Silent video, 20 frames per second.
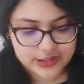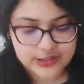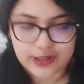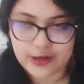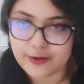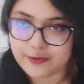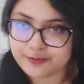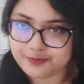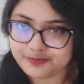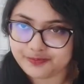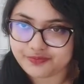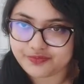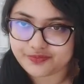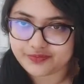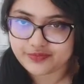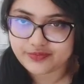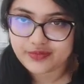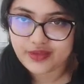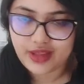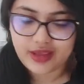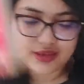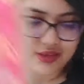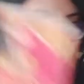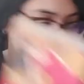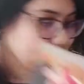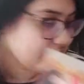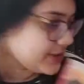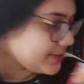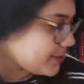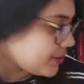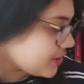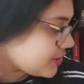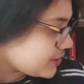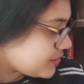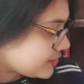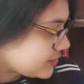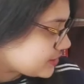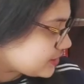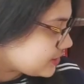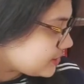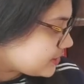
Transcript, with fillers: So this book